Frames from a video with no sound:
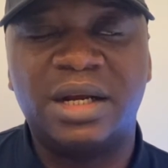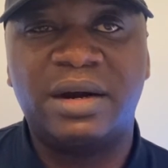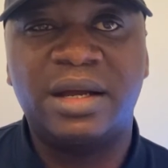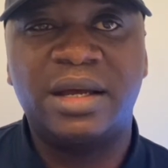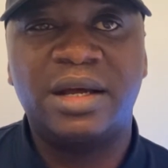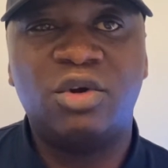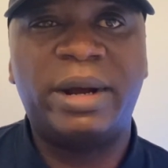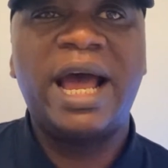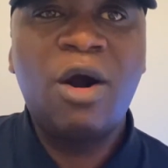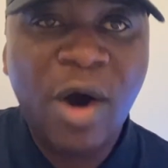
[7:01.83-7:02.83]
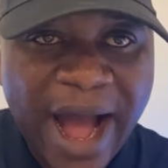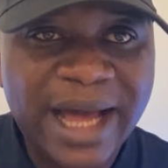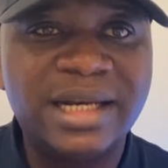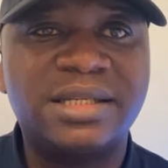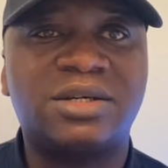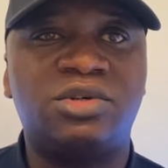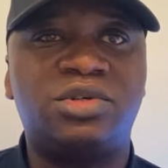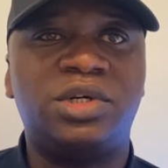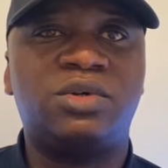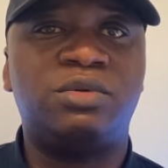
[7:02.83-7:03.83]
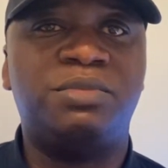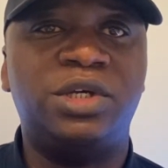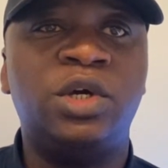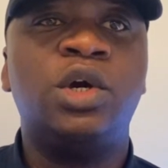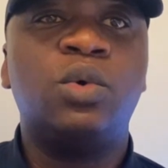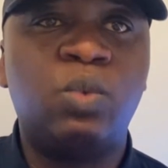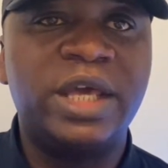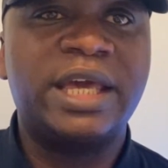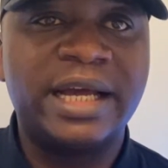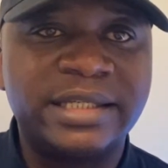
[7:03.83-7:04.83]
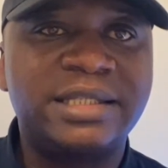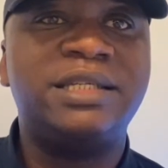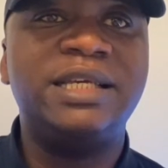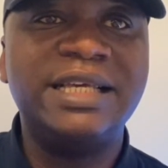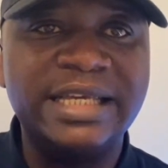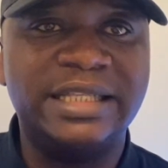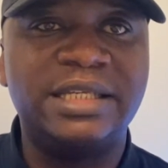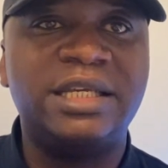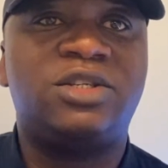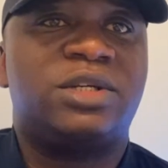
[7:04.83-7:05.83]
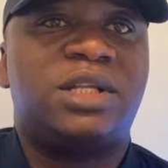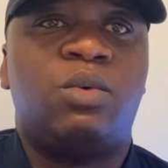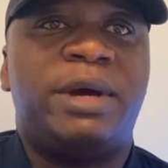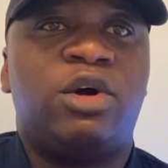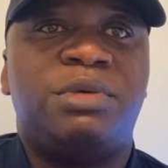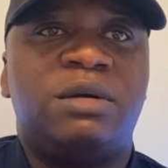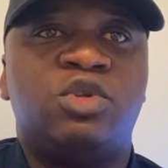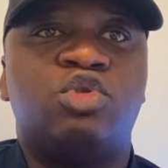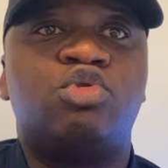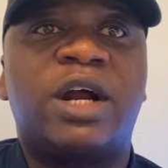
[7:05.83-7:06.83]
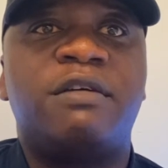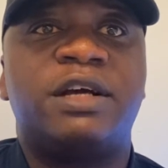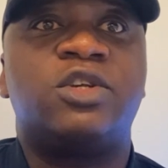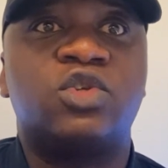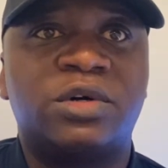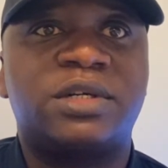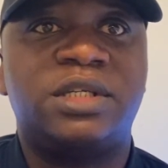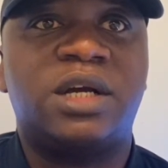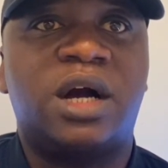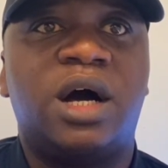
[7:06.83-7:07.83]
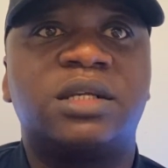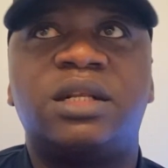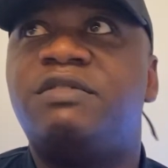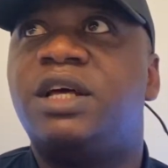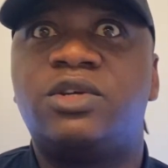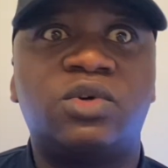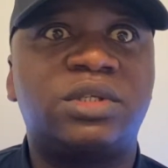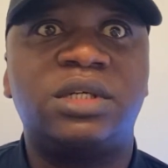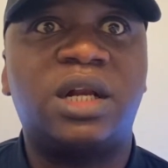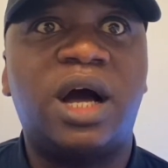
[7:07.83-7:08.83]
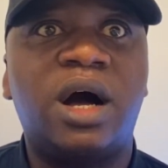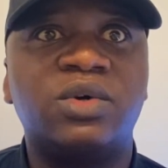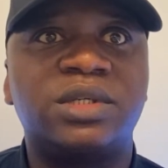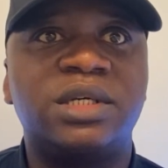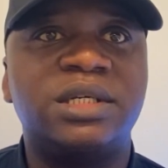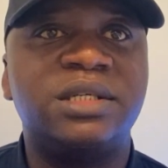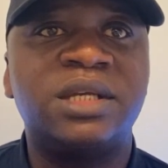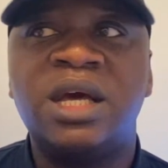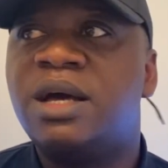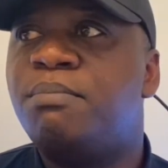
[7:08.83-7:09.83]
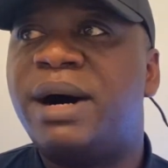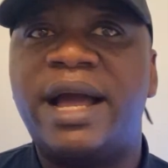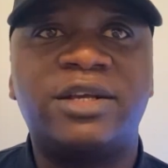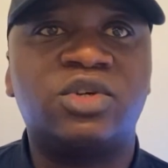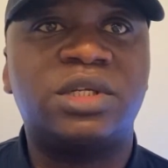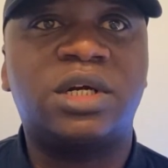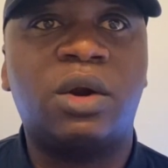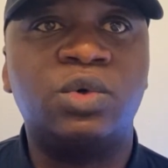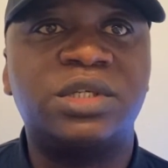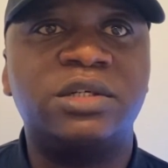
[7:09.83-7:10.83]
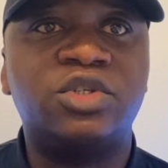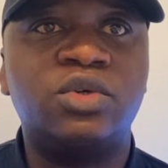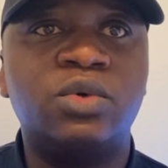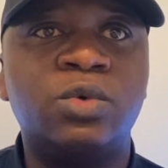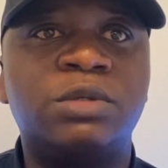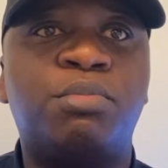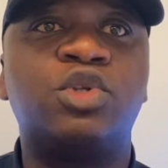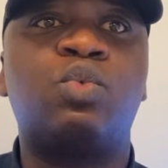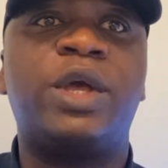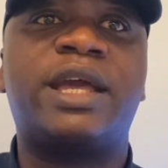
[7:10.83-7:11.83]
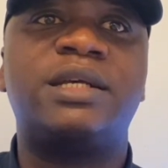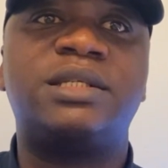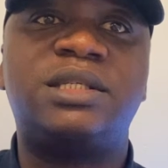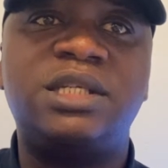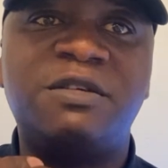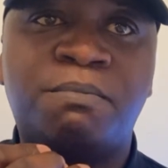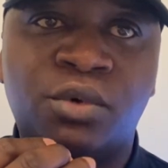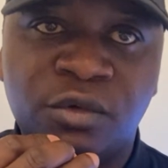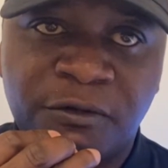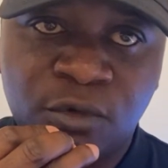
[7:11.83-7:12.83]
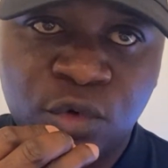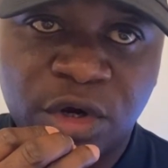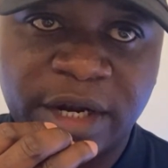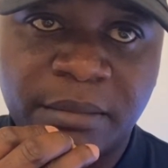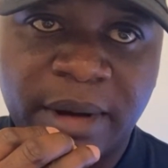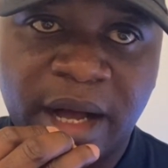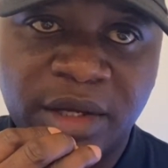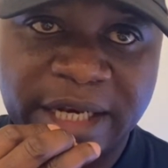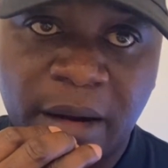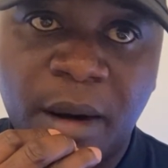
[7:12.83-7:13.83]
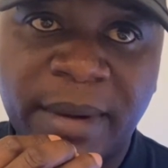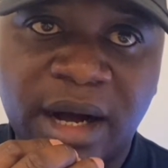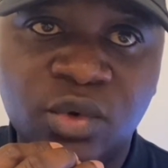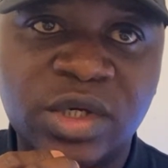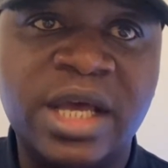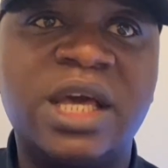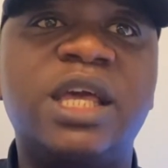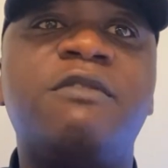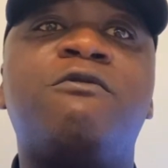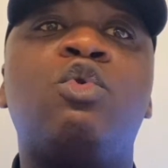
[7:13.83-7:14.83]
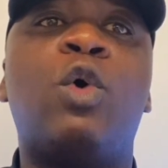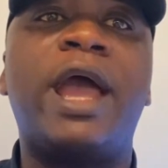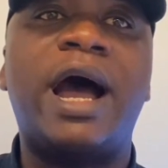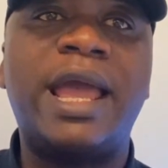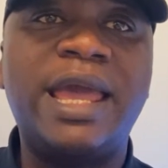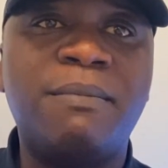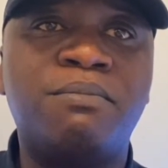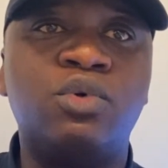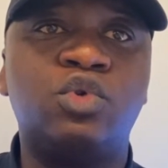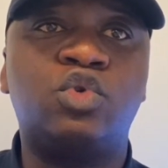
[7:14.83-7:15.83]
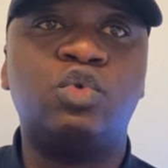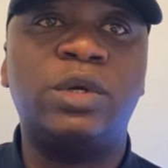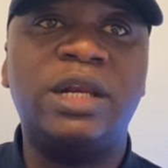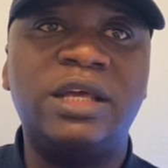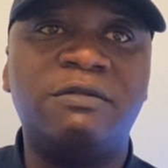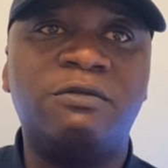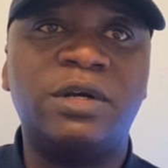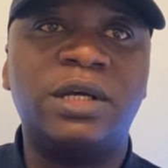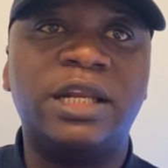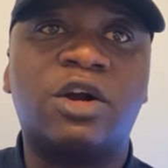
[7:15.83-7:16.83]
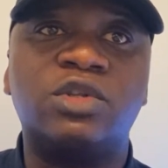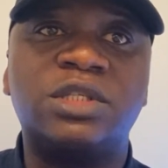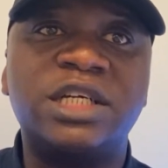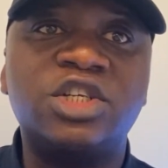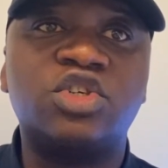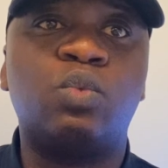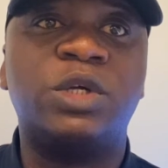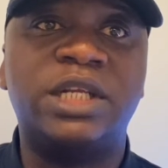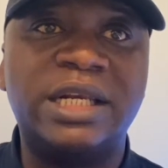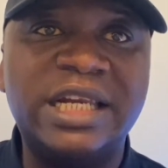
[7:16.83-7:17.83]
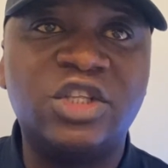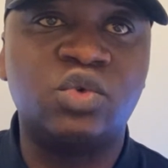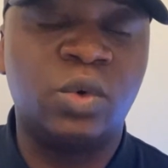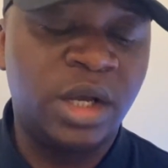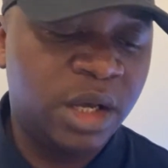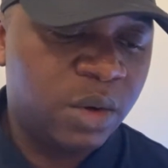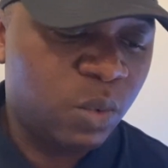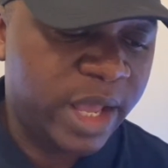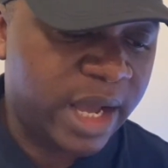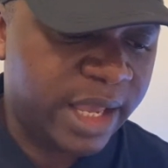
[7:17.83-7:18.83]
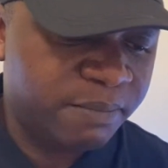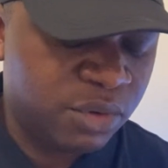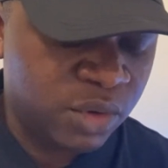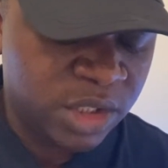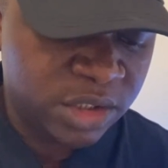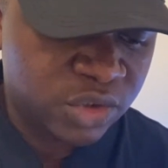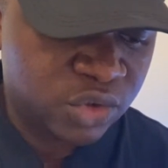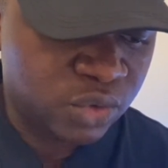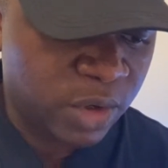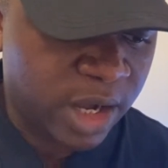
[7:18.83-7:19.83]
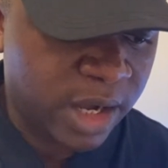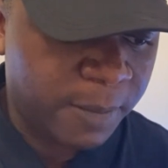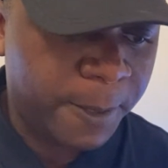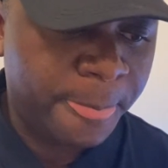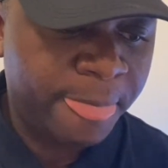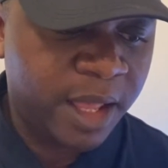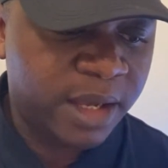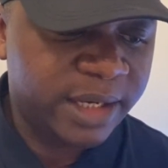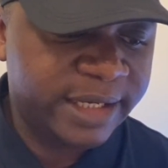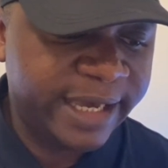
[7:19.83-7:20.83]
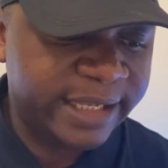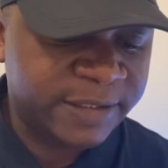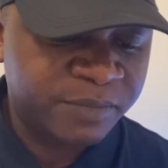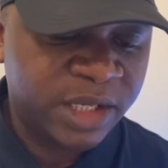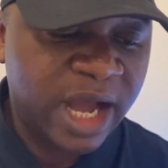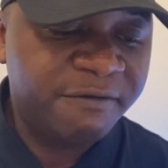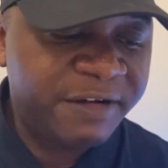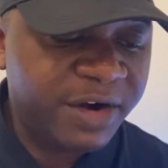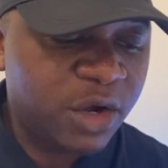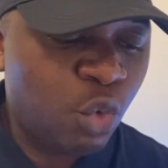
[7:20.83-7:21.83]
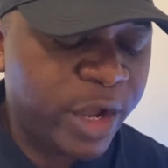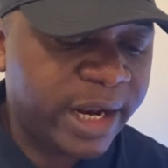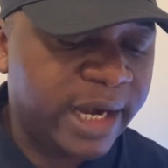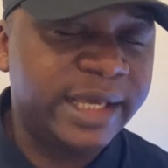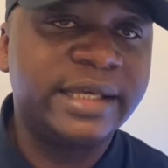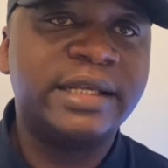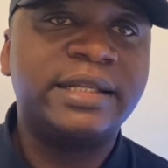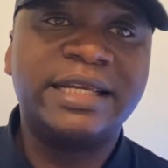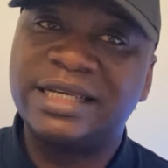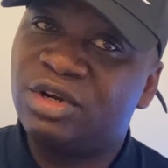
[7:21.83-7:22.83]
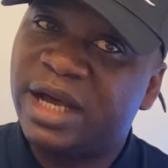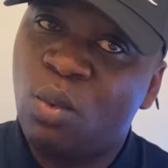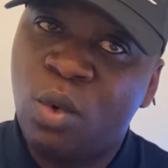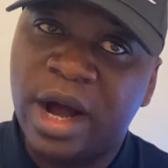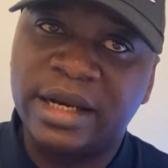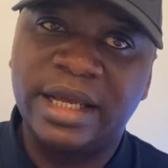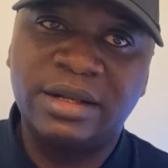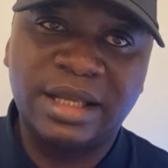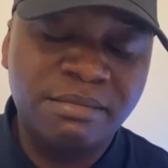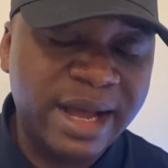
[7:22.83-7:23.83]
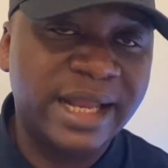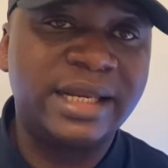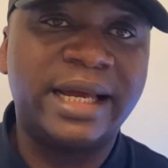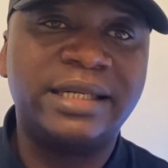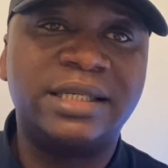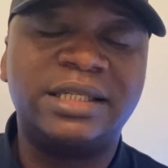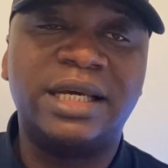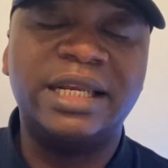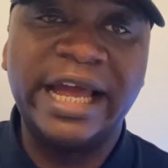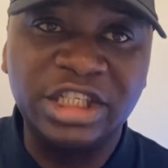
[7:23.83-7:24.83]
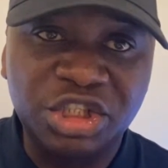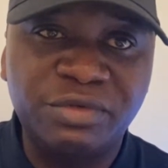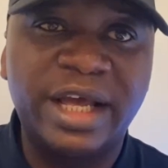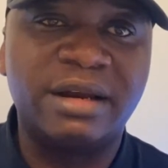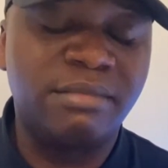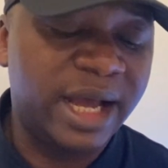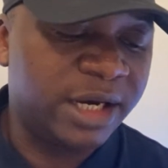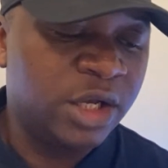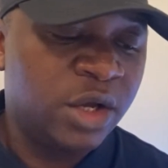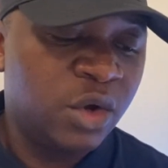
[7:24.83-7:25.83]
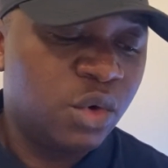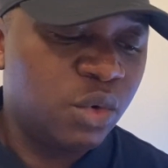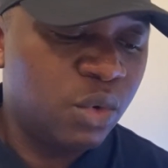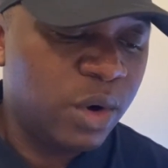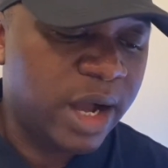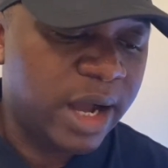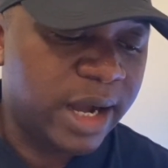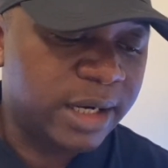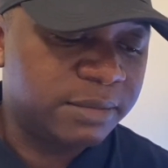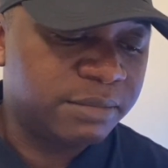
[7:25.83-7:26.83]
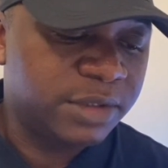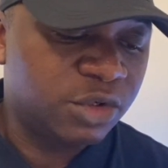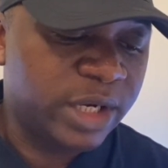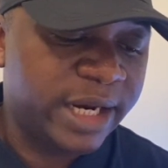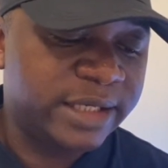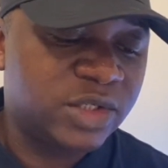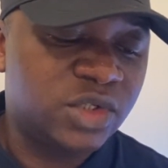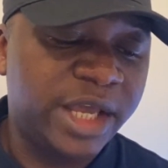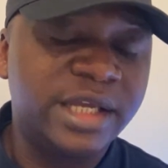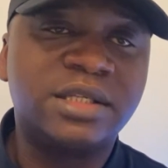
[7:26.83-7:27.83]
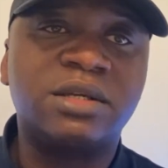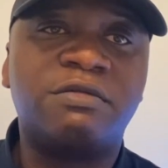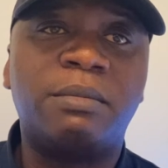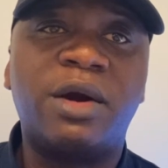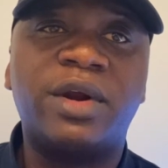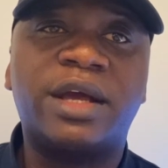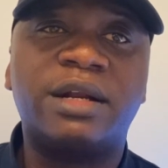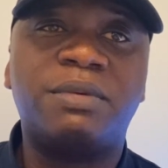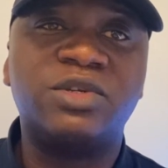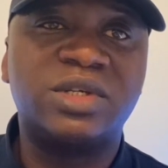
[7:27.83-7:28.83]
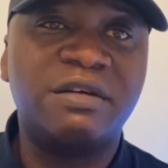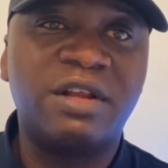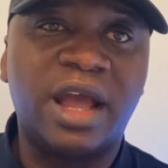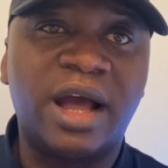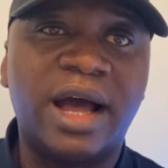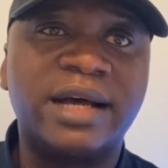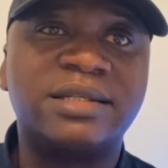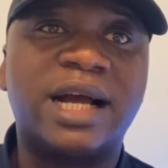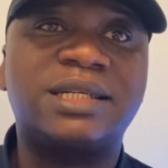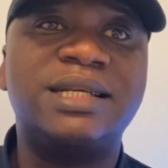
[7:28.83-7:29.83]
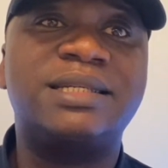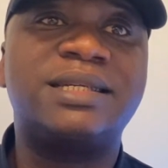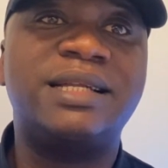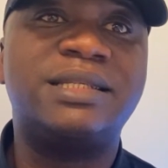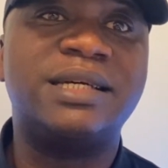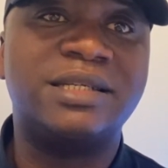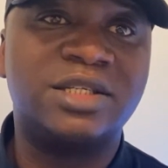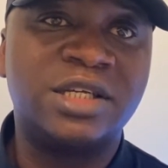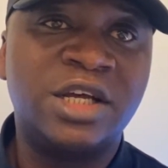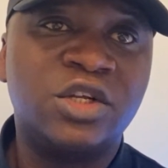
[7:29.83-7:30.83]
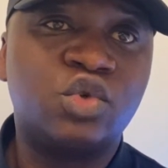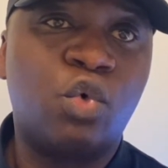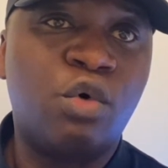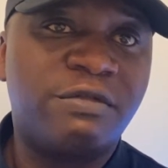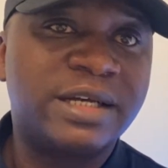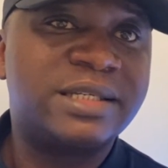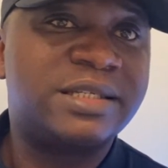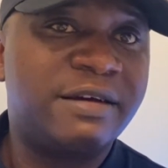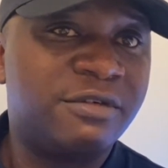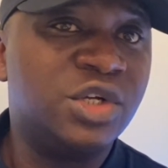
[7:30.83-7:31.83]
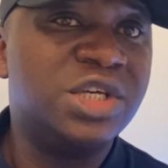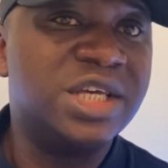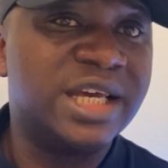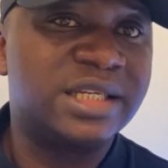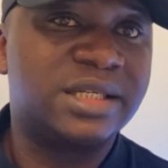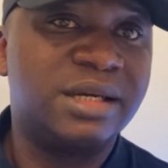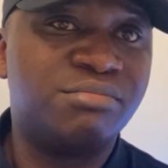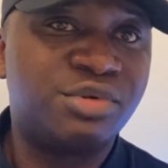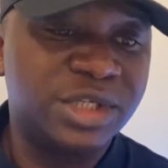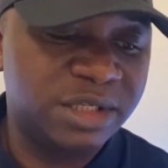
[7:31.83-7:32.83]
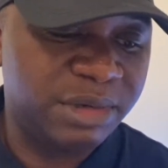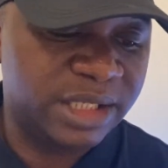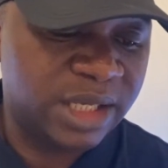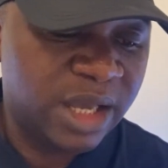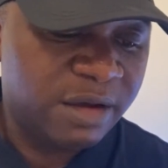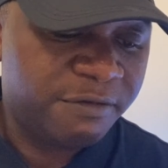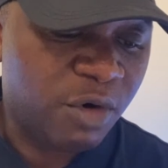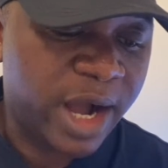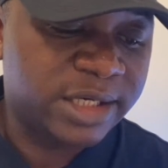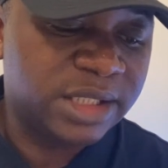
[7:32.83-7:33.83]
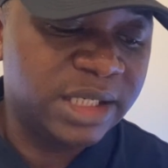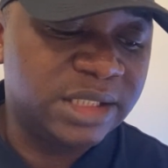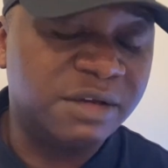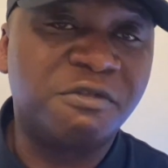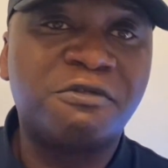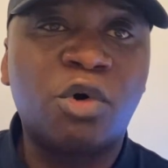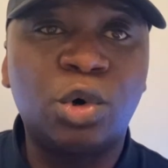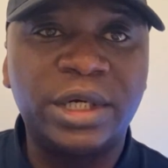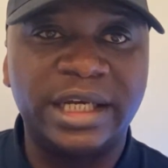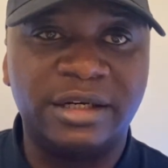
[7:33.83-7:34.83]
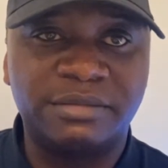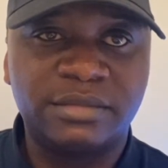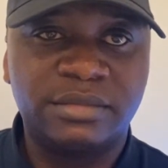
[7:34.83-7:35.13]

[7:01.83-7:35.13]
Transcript: naira. No matter how hard this country could be, we can still eat. It's just that we may not be able to drive exotic cars, live in exotic houses, buy exotic clothes and shoes, but we can still put food on our mouth if you are able to live in contention with the little we are able to get. And very quickly, there's another Nigerian man, who the United States of America, Pennsylvania, has actually sentenced to over 7 years imprisonment for actually defrauding